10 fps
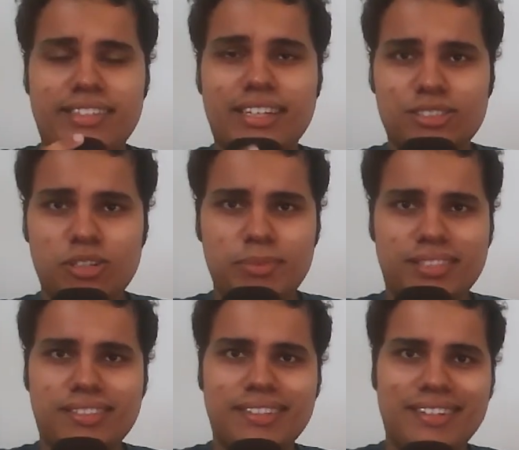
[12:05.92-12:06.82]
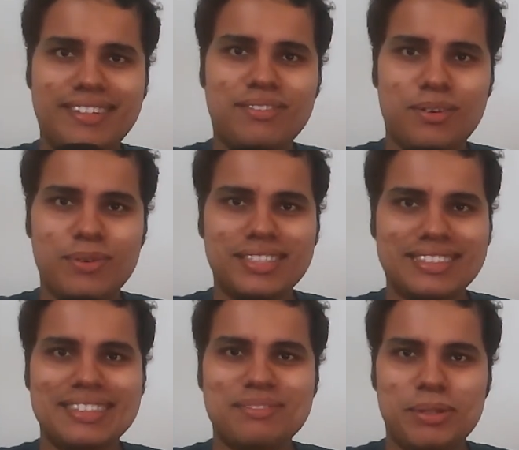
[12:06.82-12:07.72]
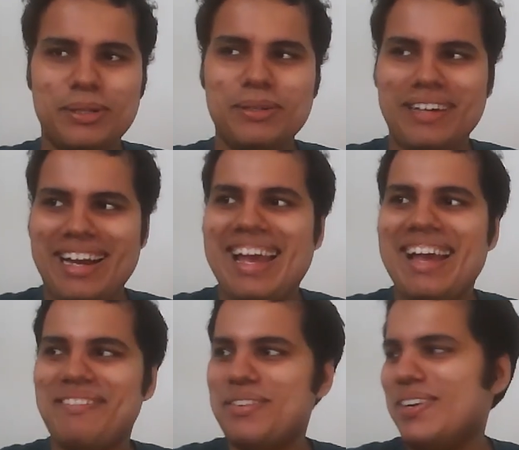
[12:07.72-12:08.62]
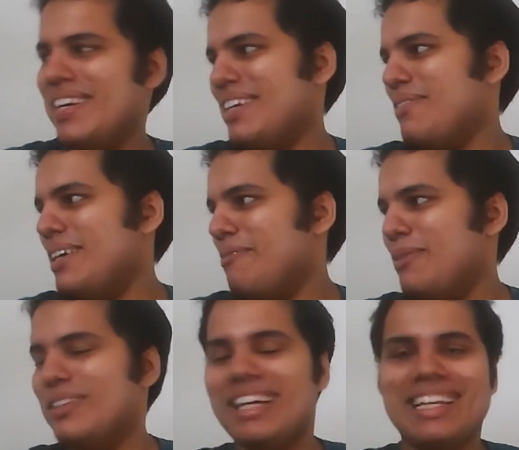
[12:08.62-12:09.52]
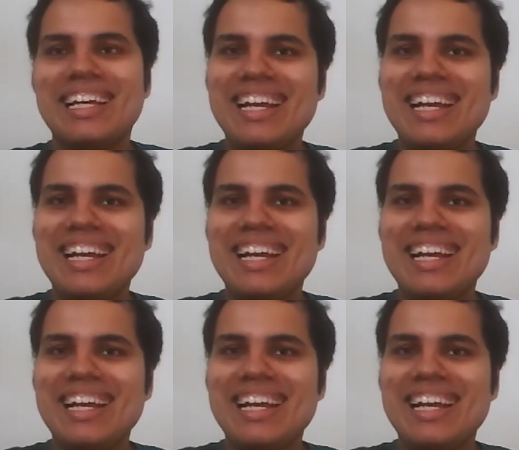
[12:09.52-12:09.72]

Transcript: Thank you so much for watching this video. I have no idea why I'm doing that.